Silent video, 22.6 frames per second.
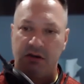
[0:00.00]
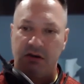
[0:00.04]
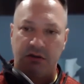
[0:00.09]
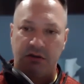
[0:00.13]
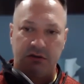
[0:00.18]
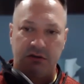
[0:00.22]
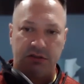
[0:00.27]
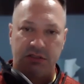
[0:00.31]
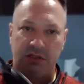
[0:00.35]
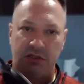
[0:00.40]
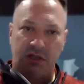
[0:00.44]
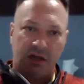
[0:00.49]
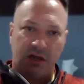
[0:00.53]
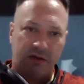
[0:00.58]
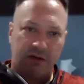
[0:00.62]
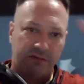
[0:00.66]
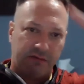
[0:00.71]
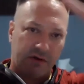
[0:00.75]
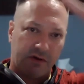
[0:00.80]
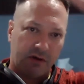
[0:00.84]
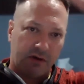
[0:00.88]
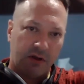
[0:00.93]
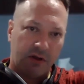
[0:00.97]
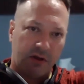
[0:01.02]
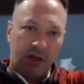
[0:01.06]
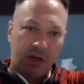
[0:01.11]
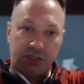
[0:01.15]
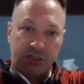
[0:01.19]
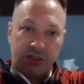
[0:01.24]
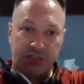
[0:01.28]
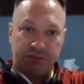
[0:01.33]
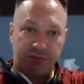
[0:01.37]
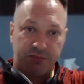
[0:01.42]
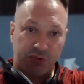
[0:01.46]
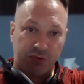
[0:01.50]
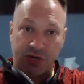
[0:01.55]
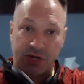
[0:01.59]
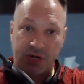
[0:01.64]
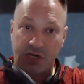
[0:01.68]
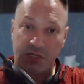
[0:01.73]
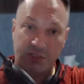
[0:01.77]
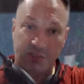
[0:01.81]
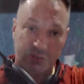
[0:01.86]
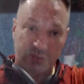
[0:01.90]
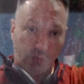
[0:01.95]
There's a lot of
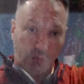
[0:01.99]
springs and